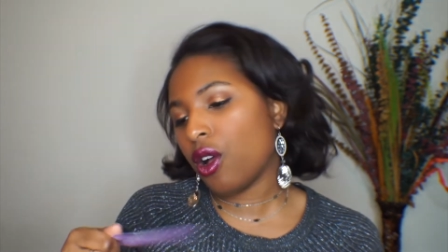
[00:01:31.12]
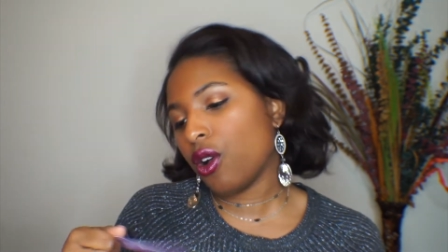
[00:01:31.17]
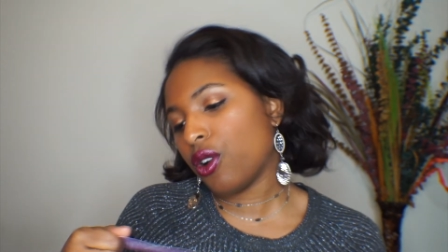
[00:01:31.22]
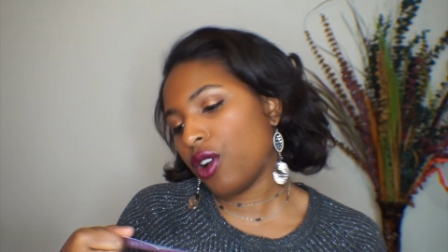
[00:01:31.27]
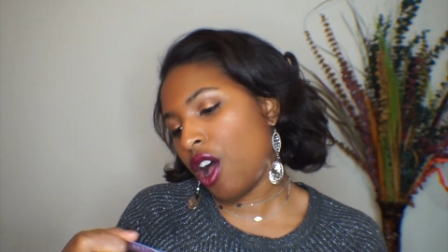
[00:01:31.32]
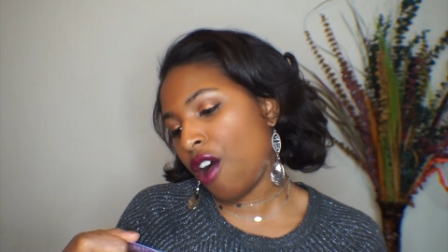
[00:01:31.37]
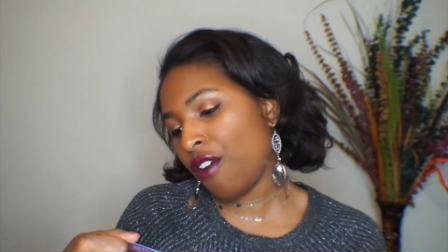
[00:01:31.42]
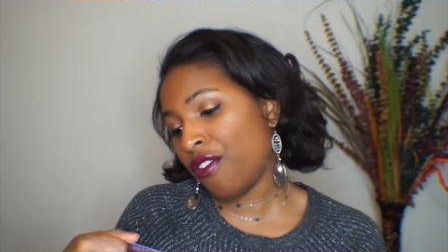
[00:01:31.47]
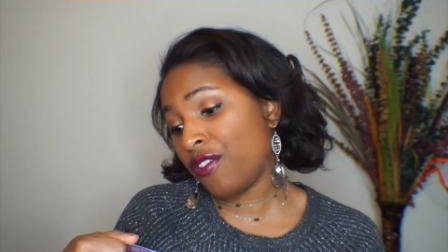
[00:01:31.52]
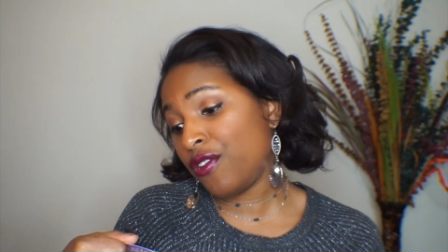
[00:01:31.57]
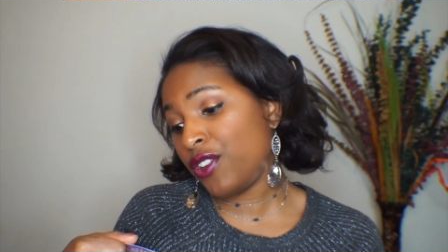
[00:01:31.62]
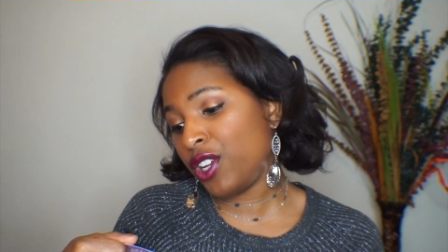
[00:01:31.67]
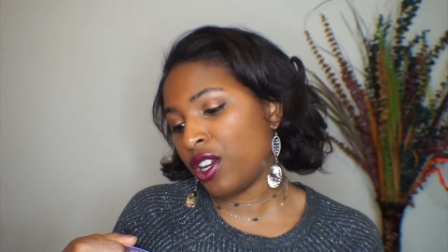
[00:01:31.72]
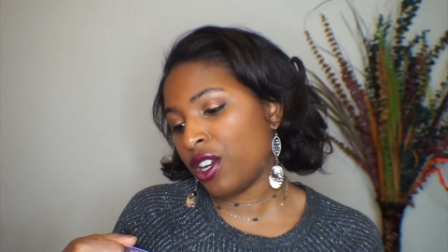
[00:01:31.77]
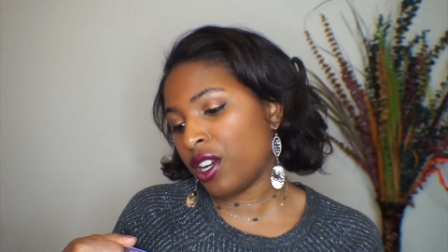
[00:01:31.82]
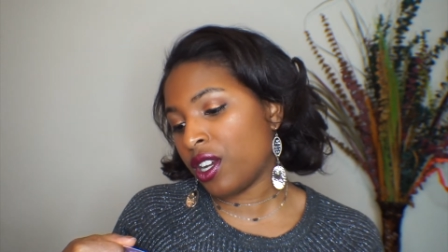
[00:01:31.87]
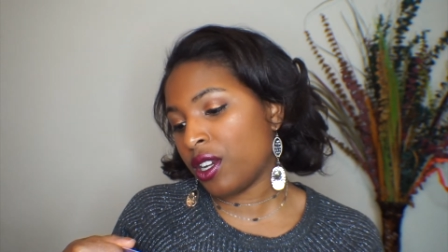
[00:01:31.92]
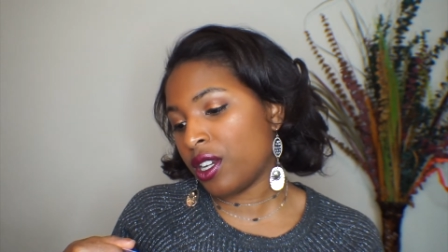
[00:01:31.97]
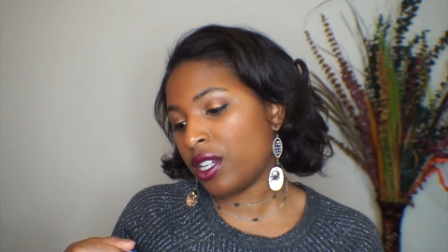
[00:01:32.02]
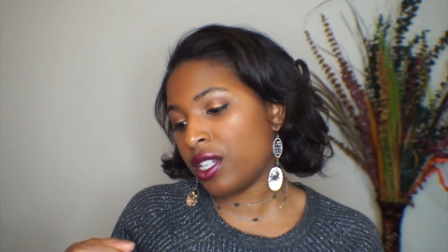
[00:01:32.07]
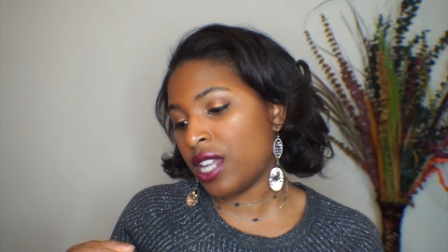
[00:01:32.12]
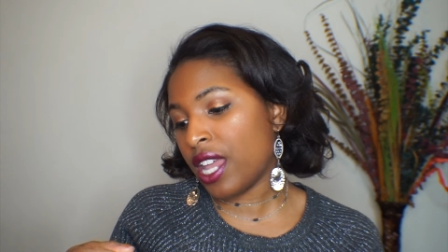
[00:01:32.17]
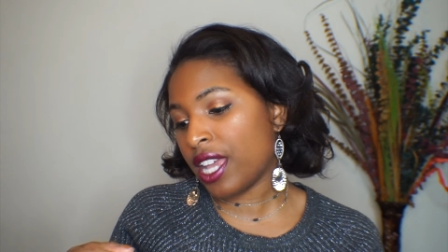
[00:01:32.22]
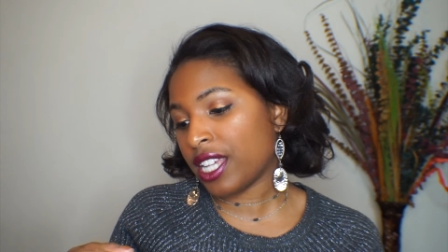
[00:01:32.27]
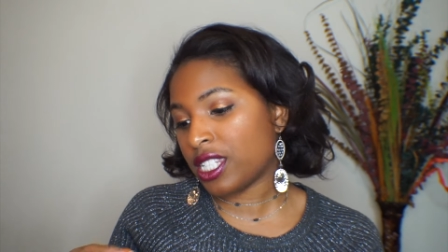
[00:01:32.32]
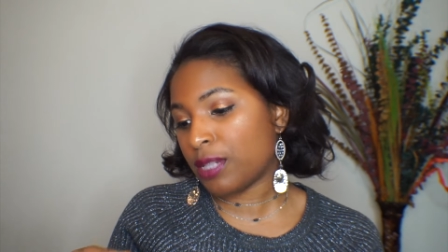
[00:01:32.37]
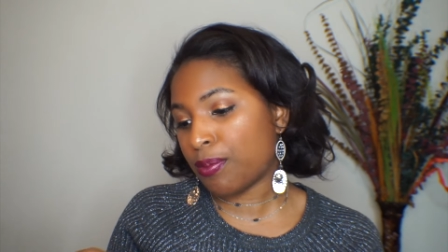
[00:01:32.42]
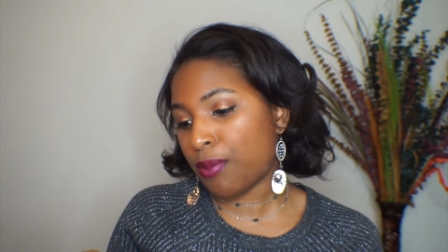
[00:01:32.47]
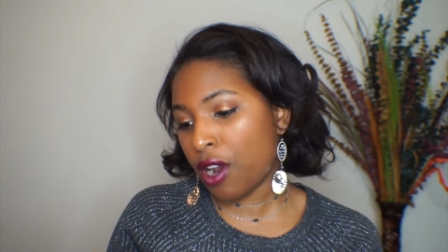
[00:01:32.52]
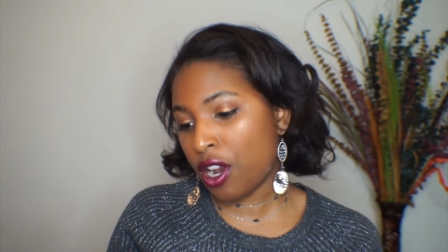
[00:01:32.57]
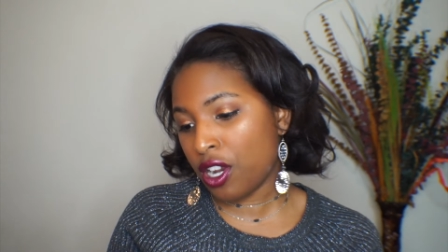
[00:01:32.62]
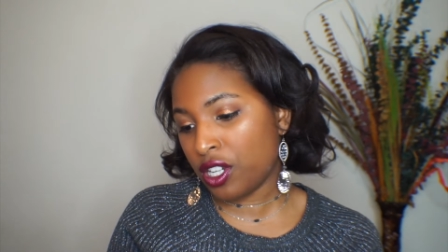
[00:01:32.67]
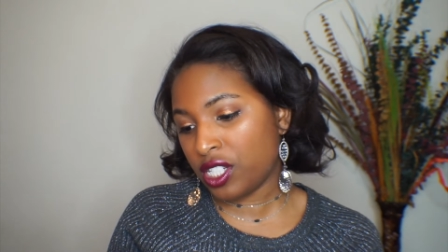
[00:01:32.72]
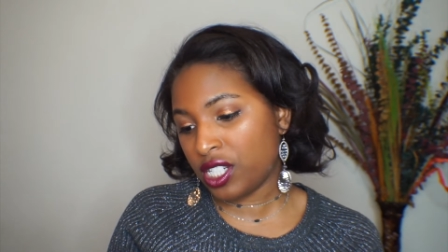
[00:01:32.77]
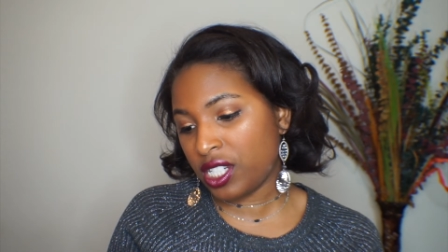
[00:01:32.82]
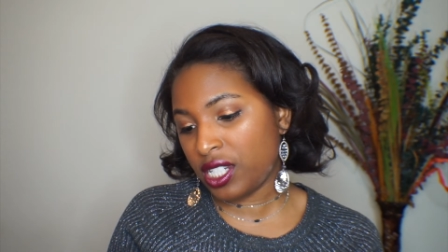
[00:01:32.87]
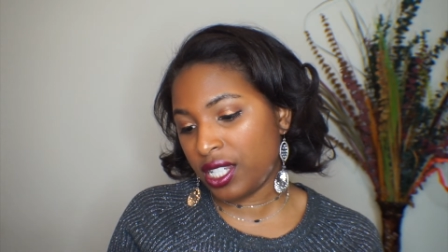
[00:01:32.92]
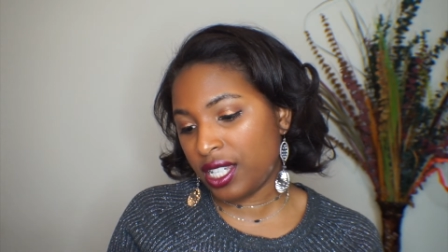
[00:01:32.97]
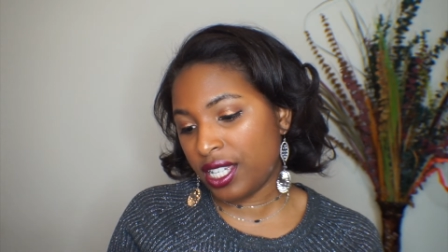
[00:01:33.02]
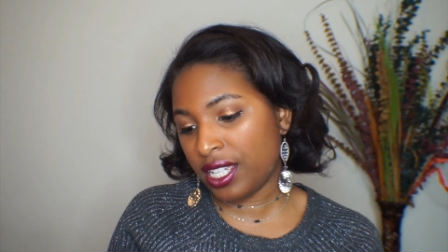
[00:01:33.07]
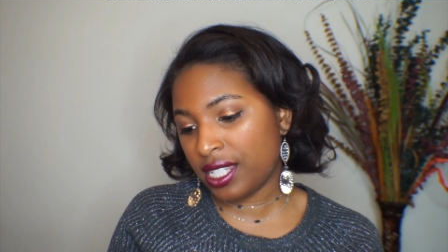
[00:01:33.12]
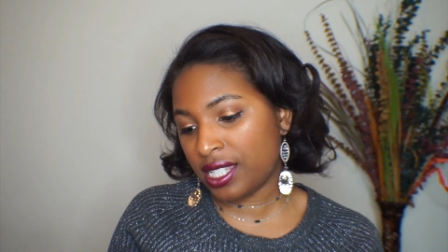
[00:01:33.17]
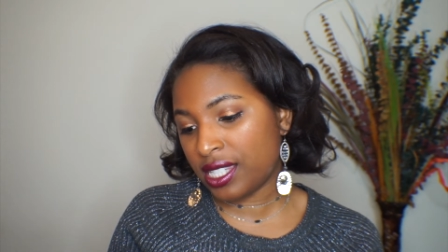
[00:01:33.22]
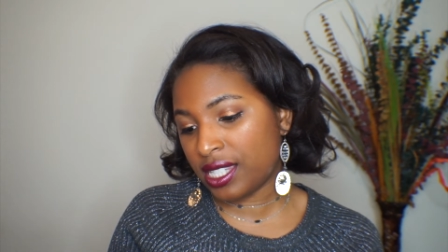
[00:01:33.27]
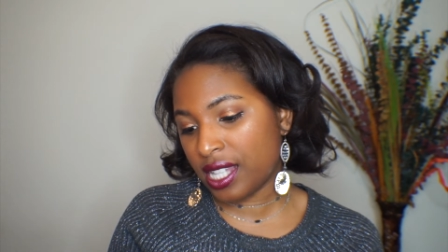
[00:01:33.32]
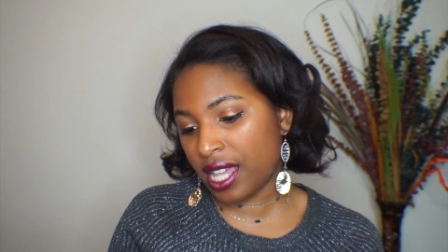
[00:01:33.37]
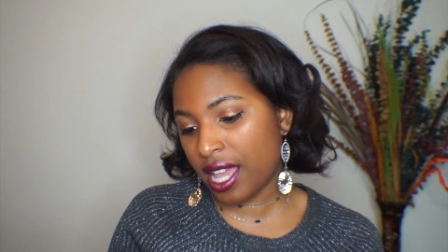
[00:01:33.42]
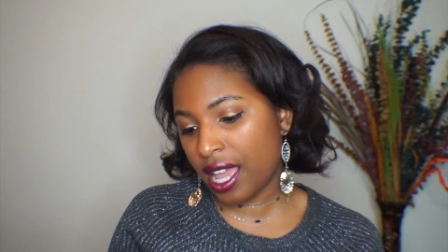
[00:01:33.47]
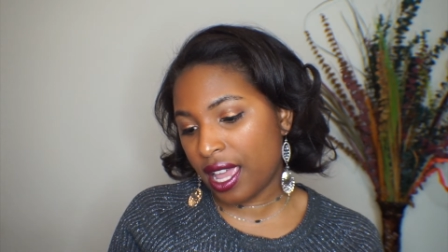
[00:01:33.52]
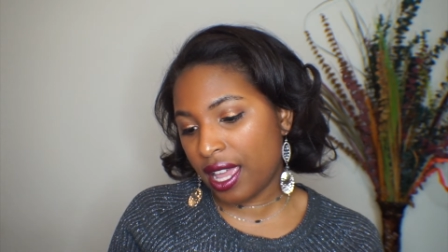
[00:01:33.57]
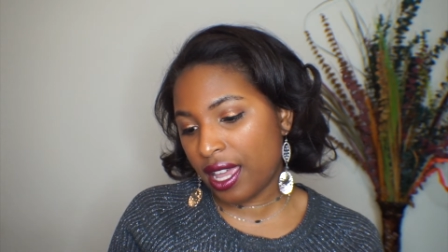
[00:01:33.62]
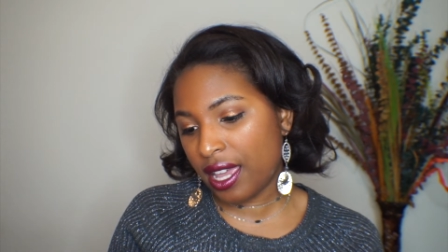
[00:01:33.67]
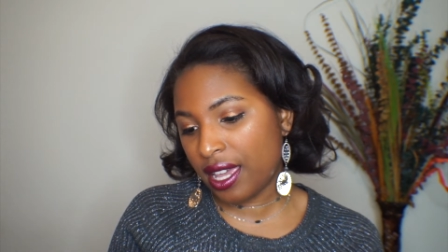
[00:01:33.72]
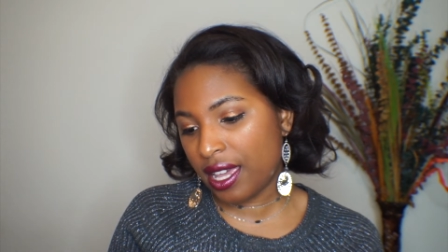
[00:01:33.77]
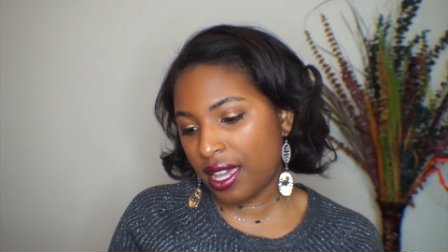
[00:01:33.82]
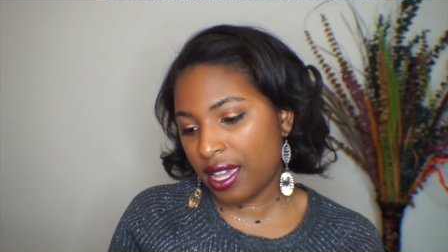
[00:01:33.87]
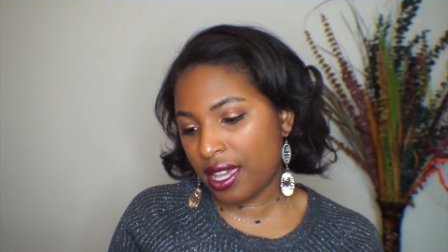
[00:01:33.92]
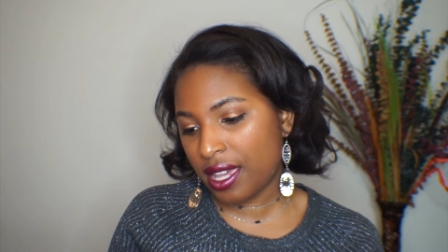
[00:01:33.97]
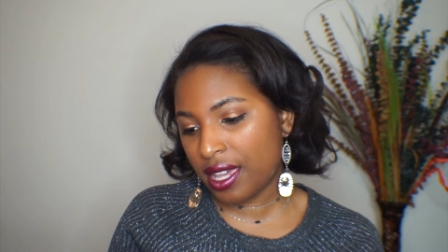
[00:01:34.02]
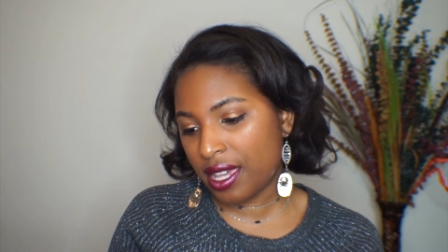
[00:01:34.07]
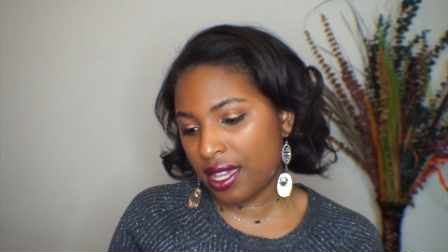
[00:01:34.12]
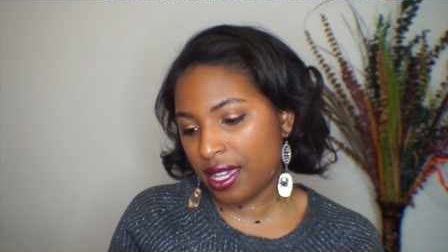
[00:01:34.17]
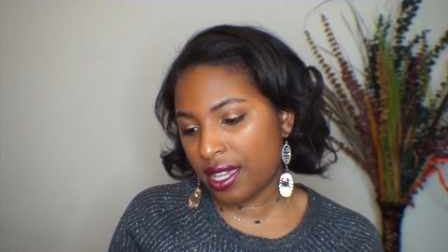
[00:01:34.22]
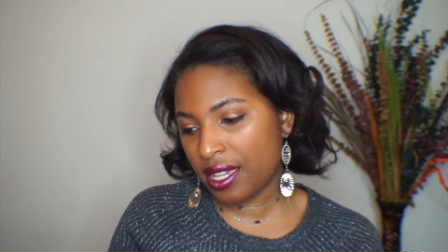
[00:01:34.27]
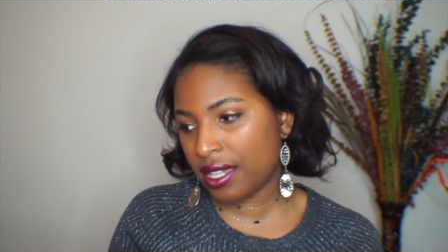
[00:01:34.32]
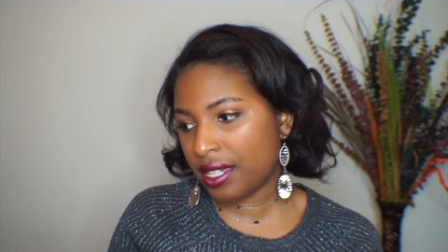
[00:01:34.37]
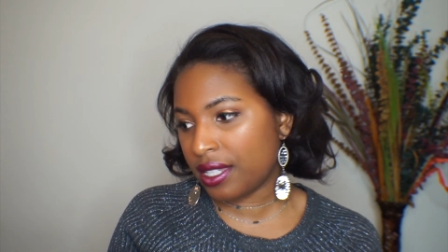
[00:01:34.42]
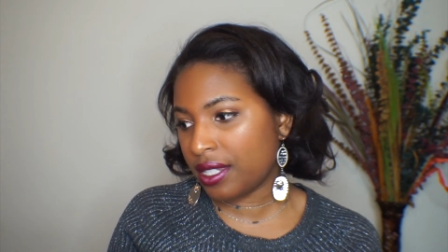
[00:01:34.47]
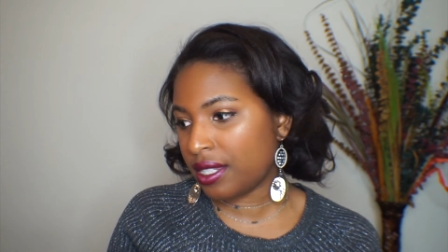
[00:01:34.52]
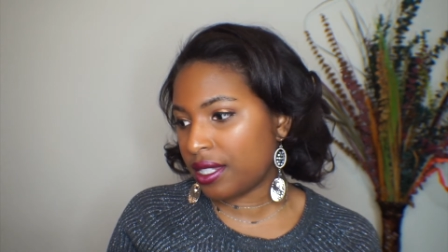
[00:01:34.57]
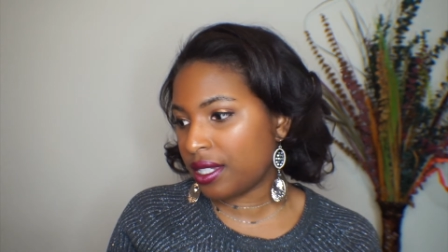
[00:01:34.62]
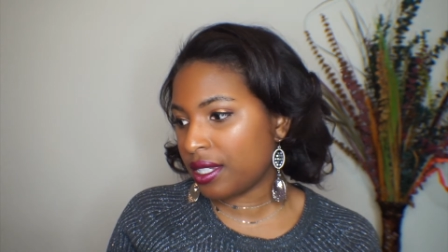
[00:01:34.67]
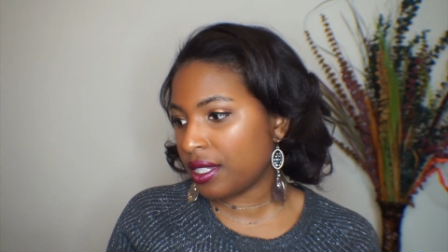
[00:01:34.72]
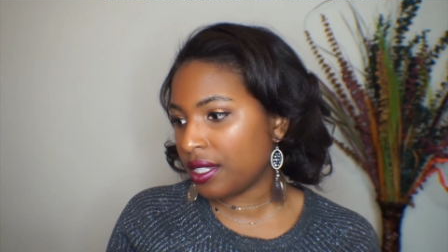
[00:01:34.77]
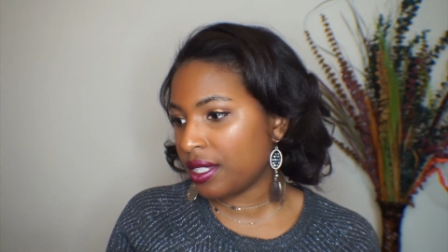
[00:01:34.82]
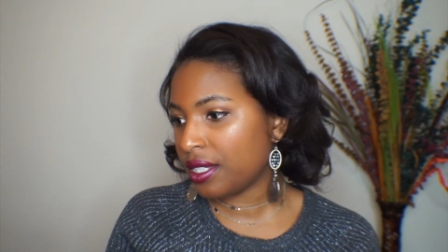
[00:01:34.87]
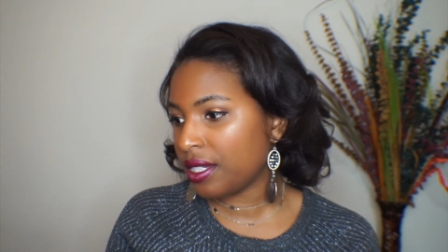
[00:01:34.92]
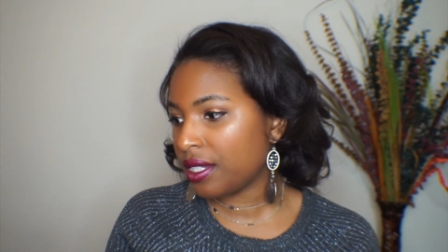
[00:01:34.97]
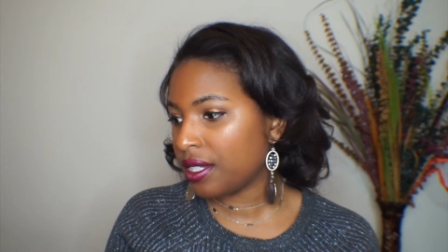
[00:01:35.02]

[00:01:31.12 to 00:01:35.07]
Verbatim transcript: off of your next purchase, and